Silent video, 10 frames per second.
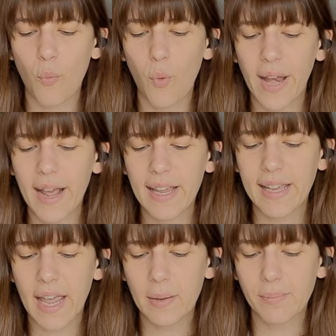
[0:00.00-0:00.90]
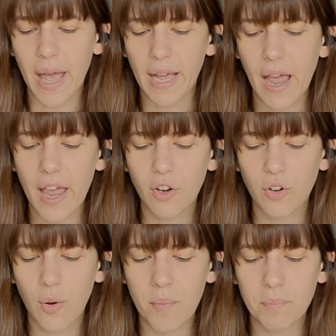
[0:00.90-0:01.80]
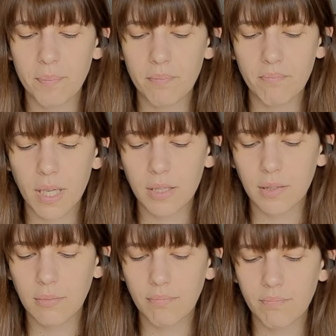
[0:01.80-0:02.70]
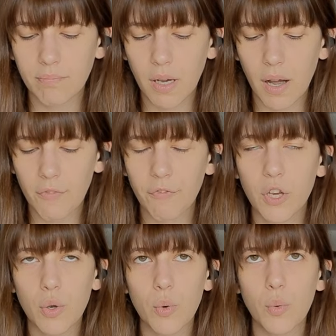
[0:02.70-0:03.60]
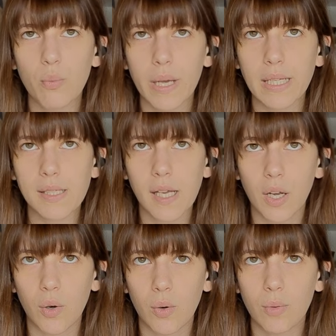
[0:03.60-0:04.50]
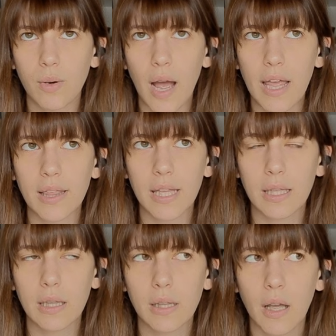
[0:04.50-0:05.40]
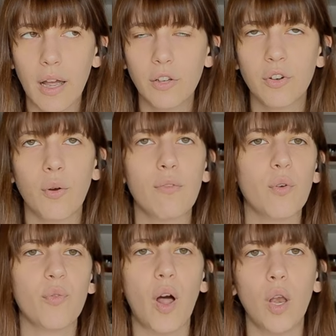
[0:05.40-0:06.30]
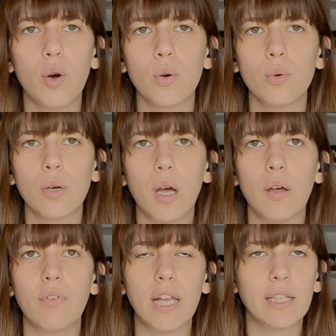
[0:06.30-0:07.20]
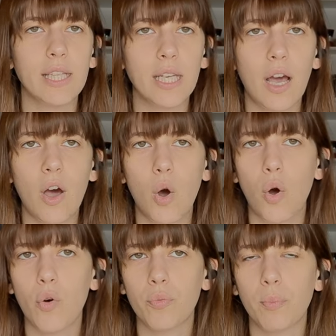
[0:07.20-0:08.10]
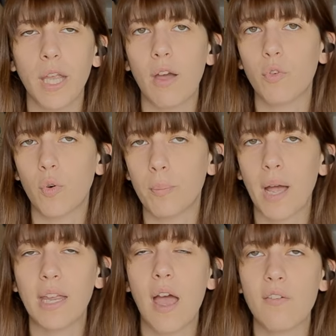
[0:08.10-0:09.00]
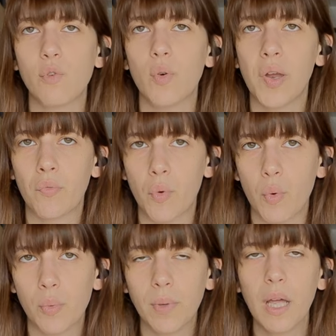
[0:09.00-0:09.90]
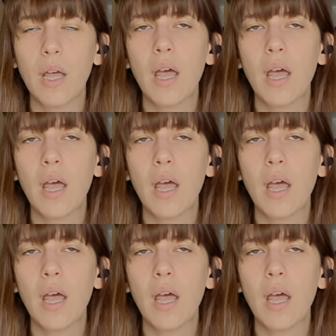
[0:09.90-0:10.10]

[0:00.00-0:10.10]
When I came back, I don't know, but a few weeks ago, I think, I don't know if you follow Valentina of my Ivory Room